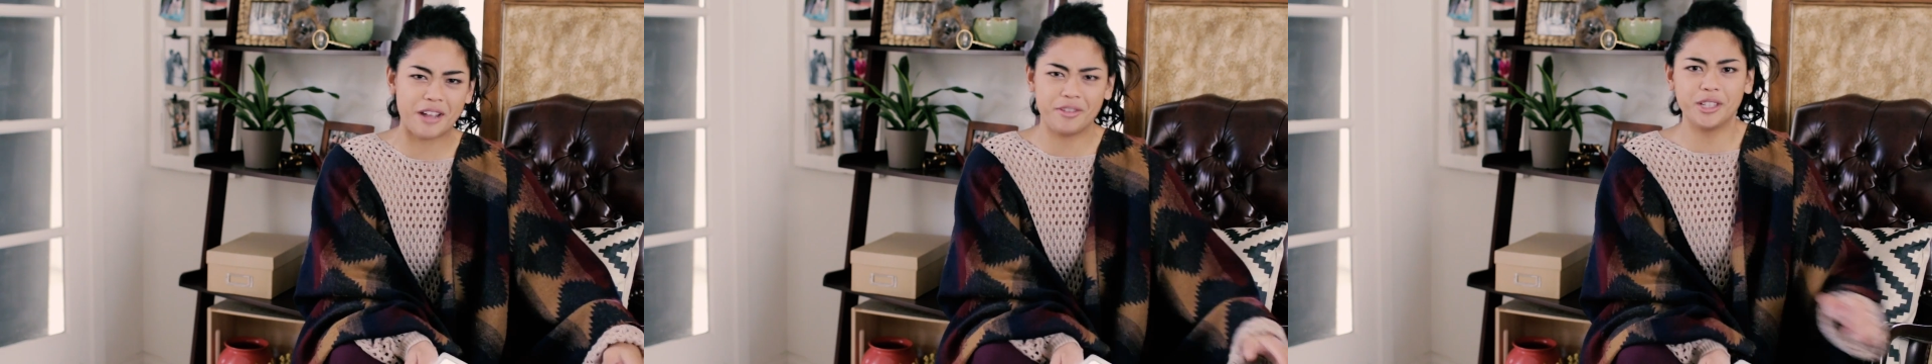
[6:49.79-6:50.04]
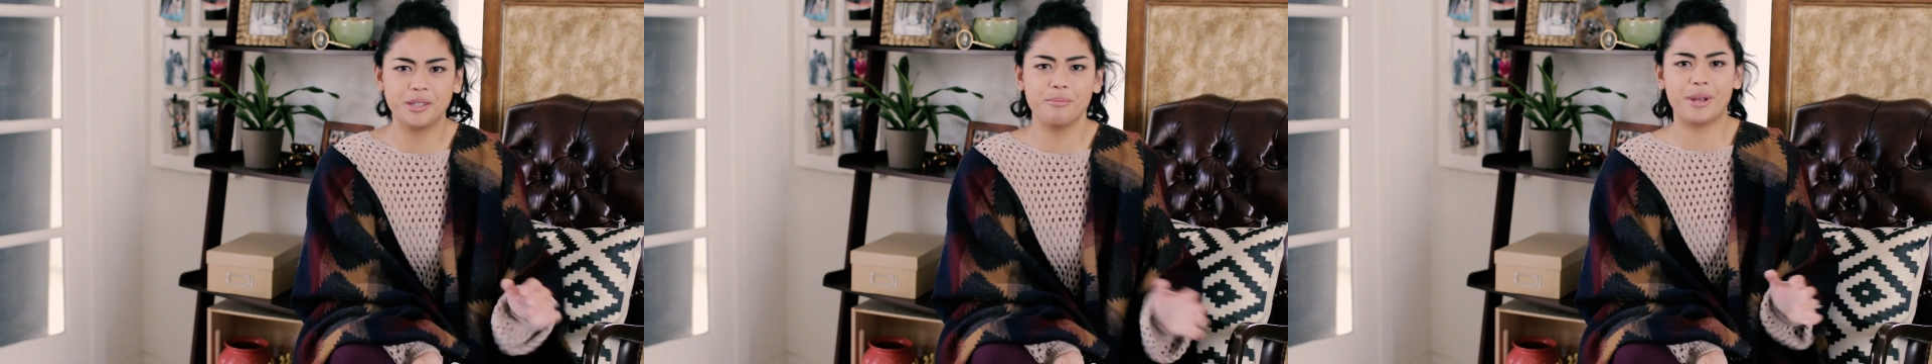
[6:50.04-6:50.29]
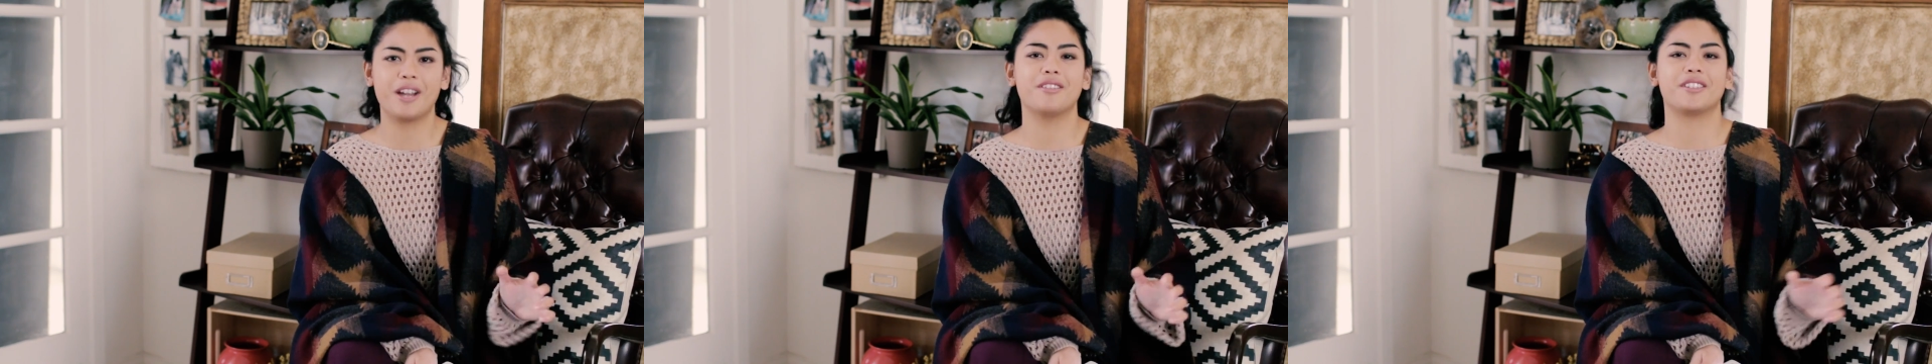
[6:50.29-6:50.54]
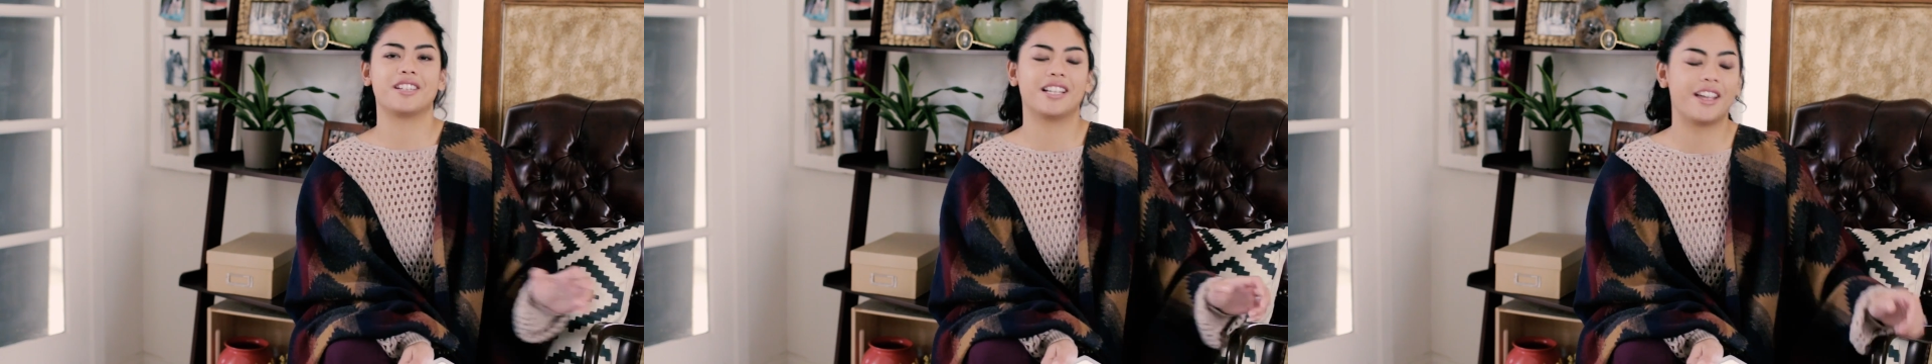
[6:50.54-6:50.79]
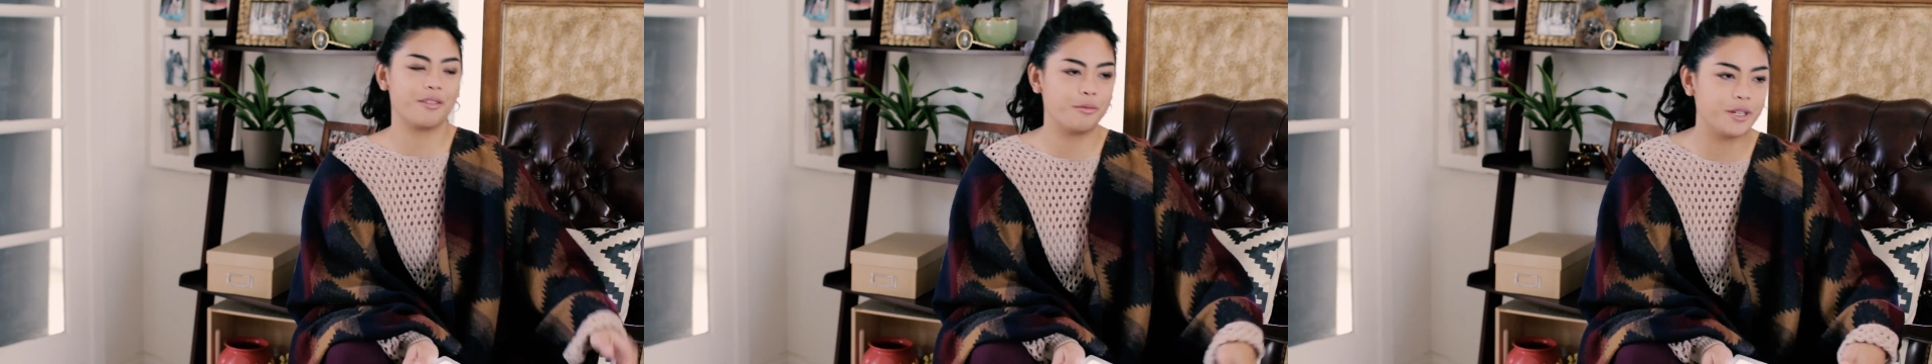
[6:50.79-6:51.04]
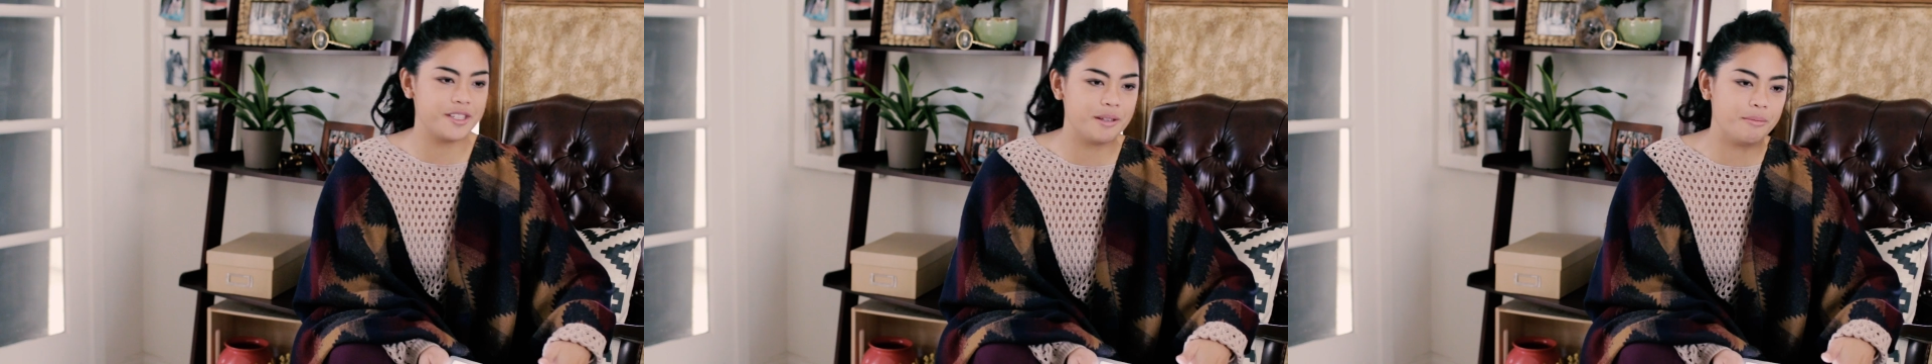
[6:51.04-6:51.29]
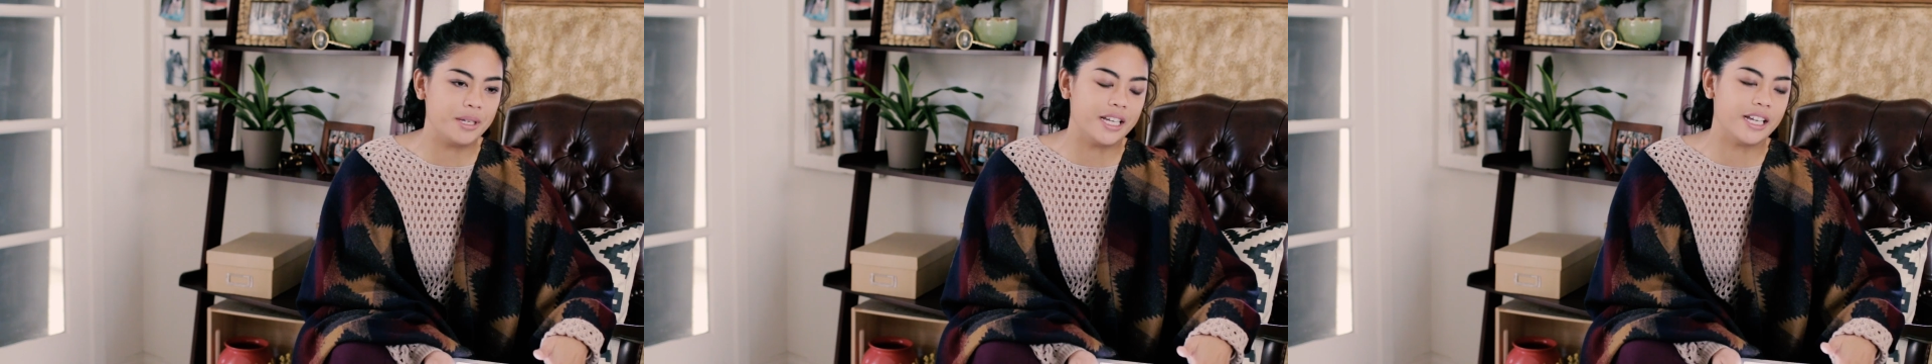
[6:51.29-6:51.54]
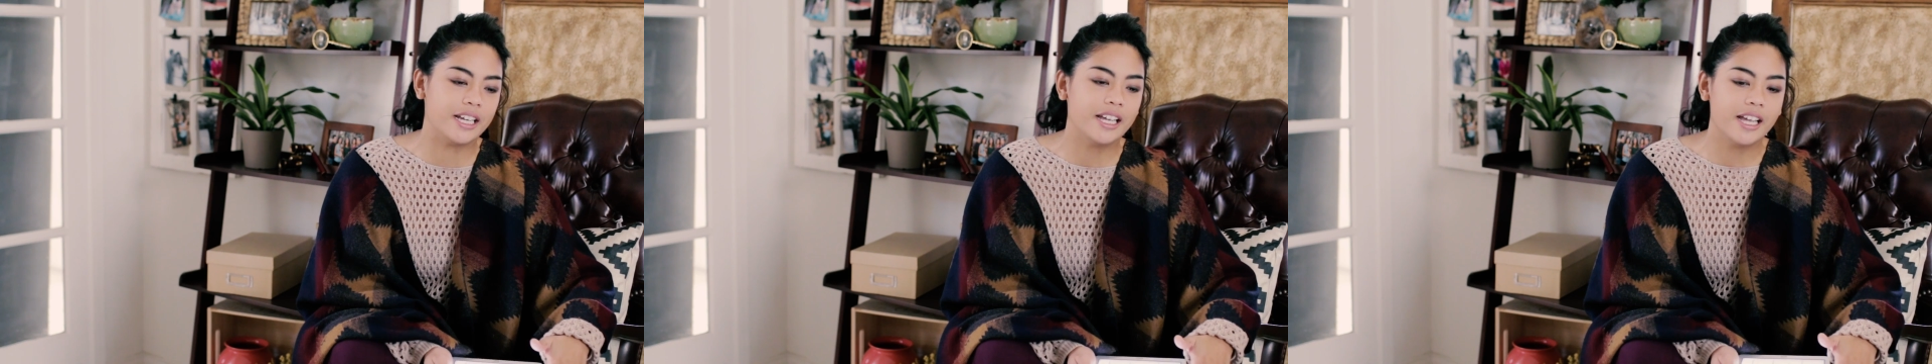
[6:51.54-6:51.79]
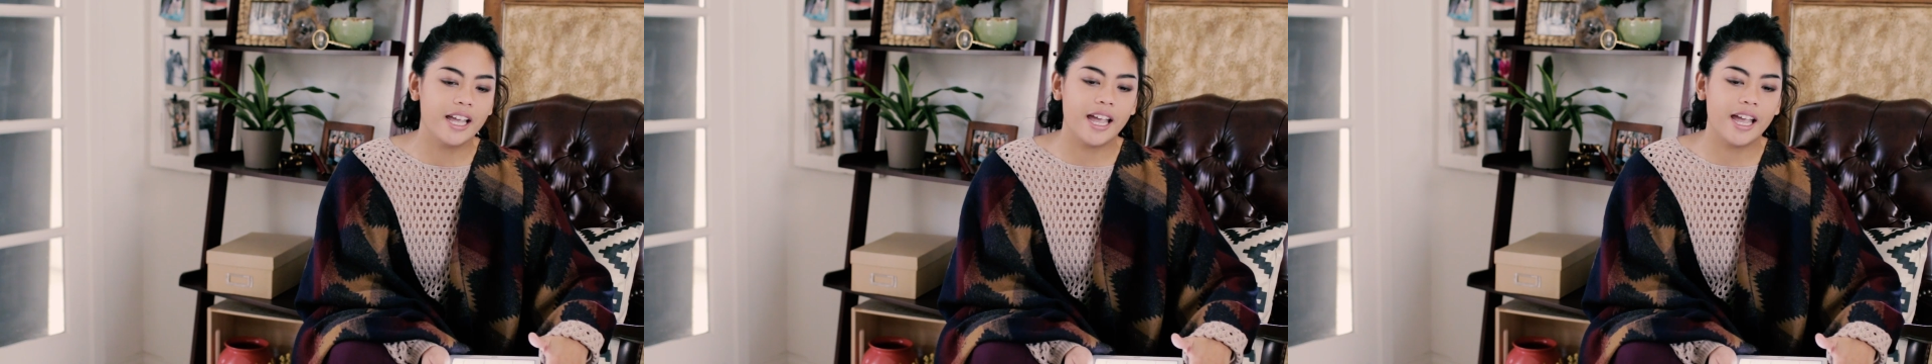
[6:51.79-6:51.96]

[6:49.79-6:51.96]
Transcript: I felt embarrassed, like it wasn't me.